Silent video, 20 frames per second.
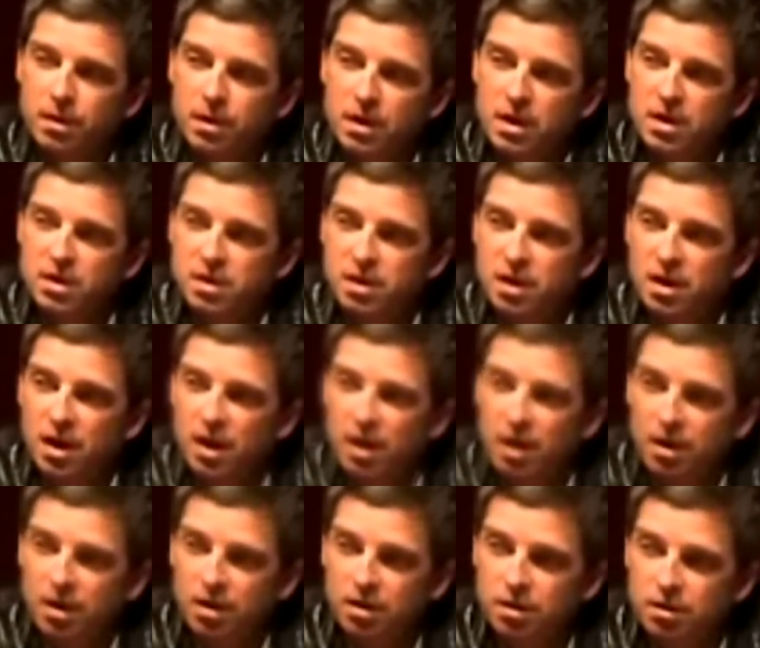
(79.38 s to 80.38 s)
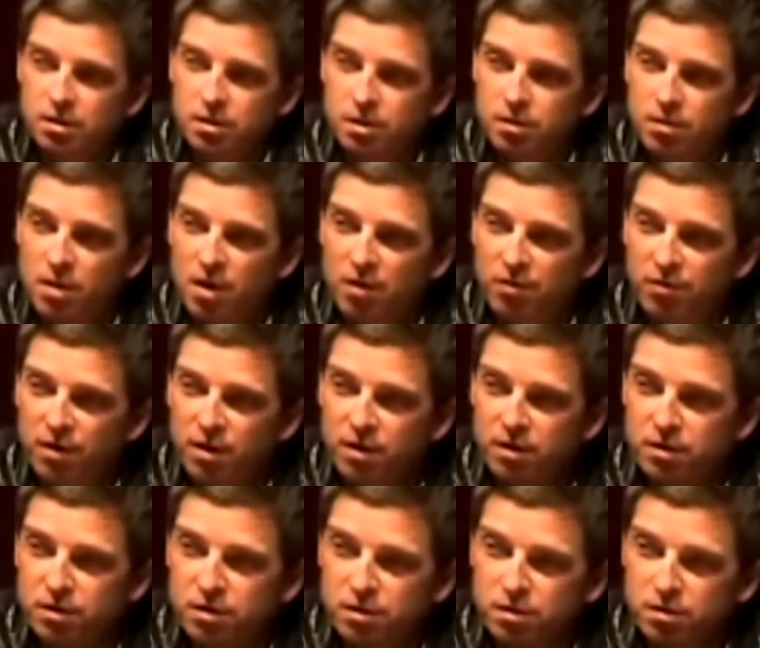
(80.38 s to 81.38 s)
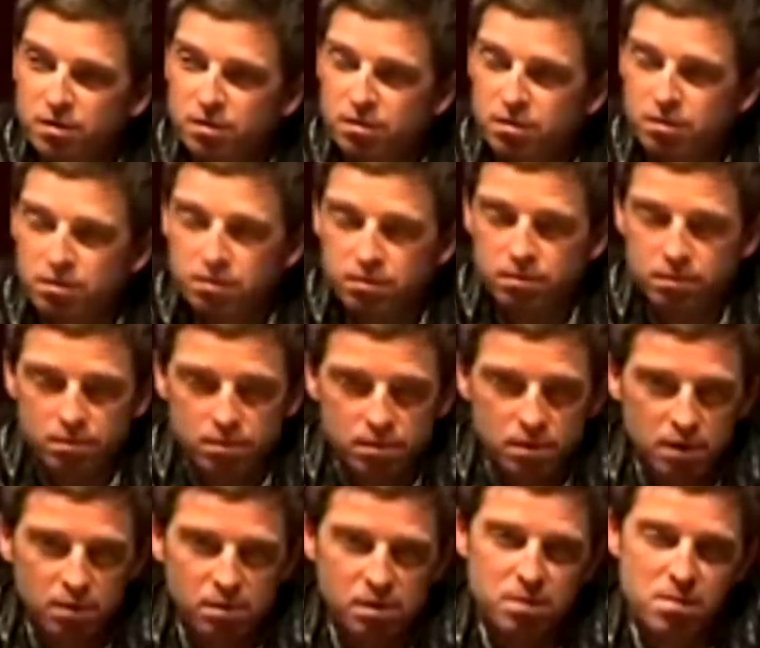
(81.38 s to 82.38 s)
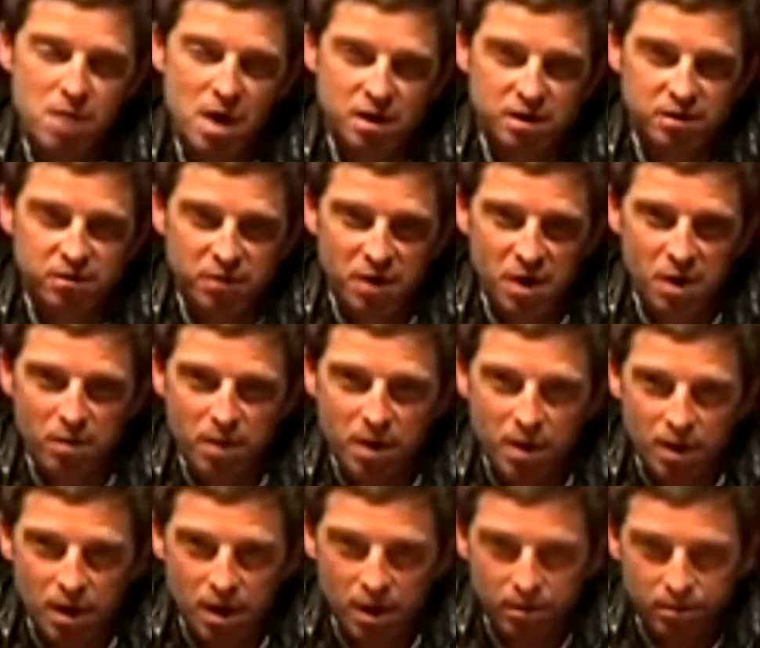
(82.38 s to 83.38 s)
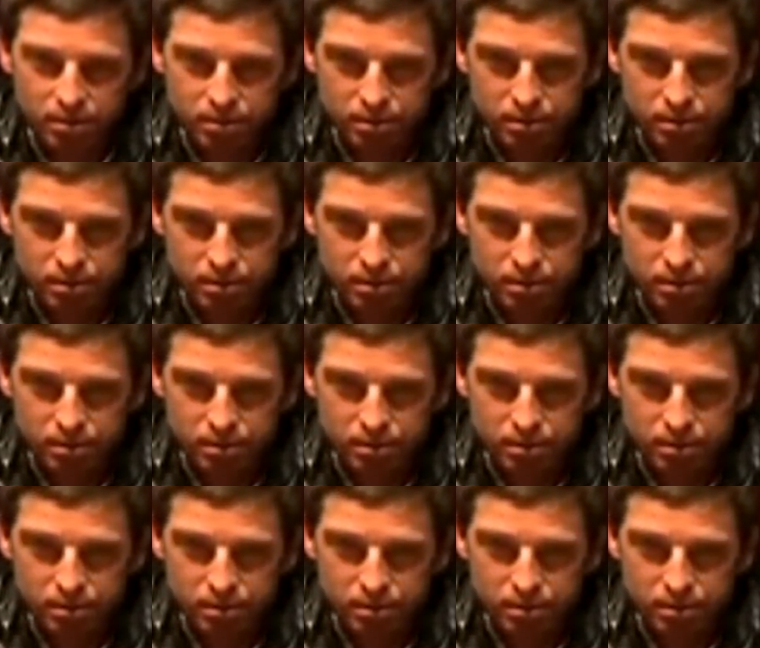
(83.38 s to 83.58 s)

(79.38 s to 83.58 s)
his gear to our fans. And there was a massive row about that.